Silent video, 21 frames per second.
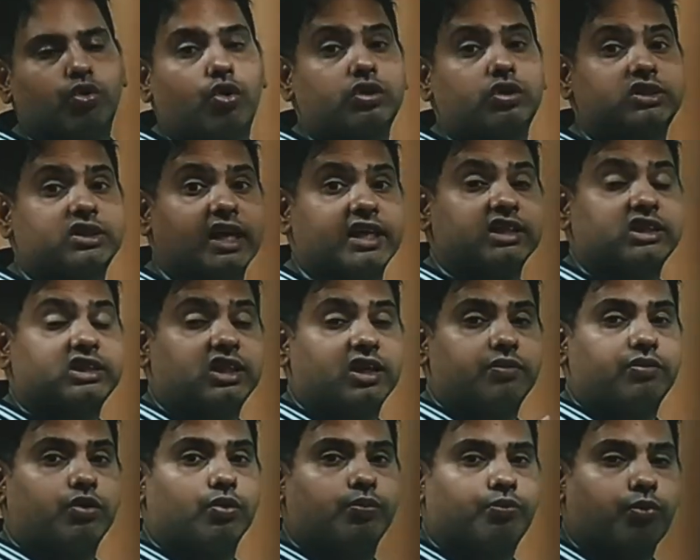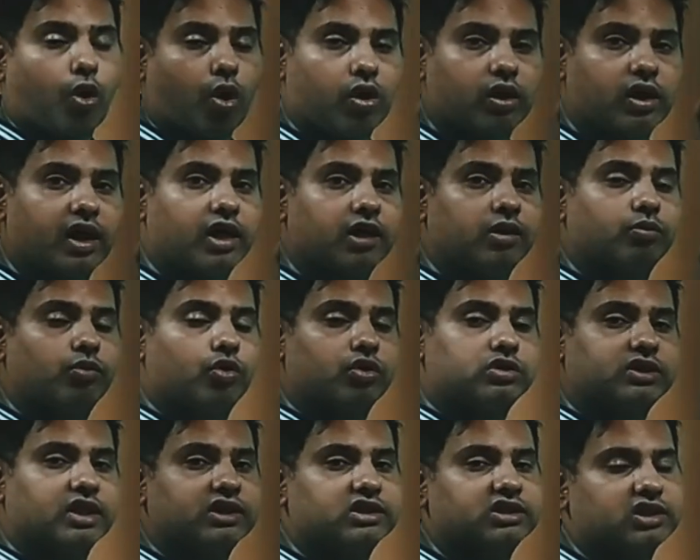sensitive to pollen, more
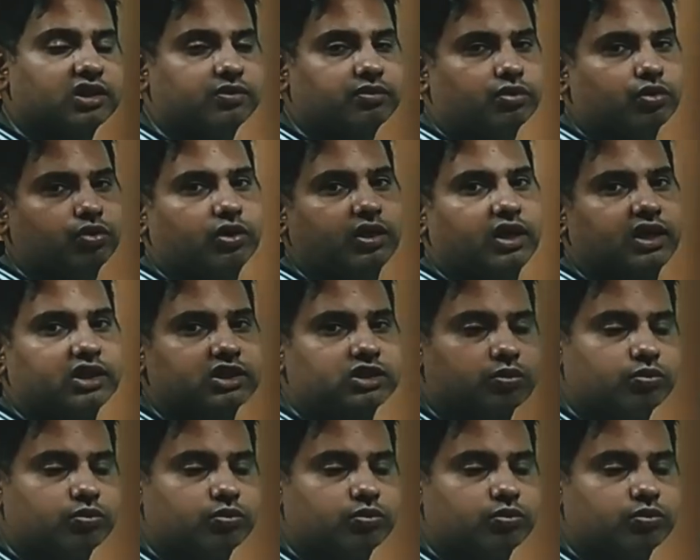sensitive to dust,